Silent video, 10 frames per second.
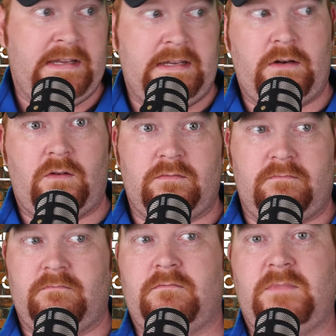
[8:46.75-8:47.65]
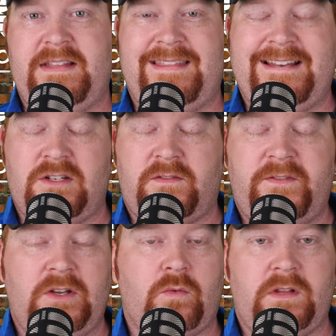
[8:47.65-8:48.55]
They just
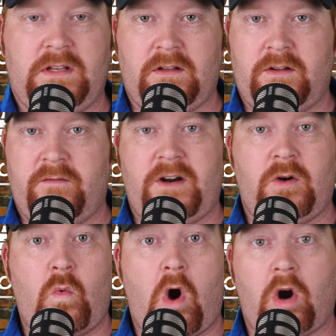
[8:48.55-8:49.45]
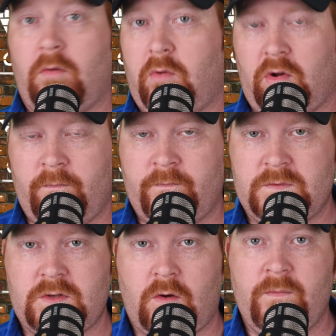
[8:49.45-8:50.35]
feel really good. They're very walkable.
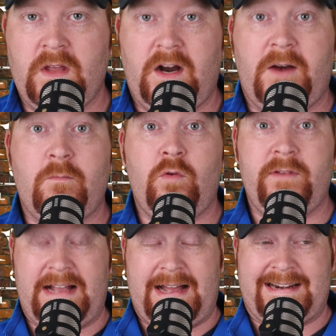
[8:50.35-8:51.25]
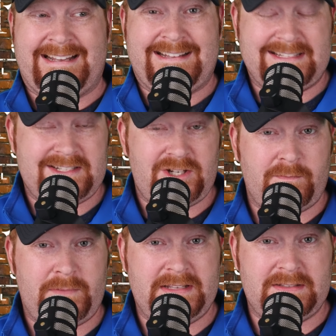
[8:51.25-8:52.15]
So, all right, moving on, let's
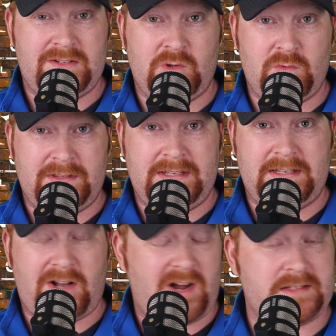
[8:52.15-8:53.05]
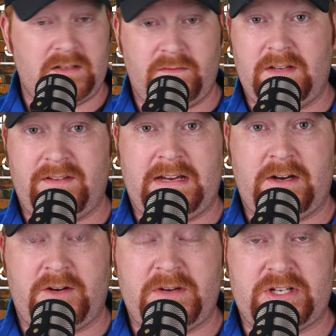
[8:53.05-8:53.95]
jump into the cost of living
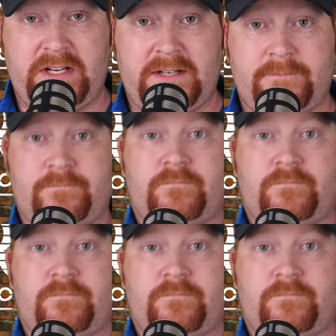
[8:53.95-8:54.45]
here in Michigan.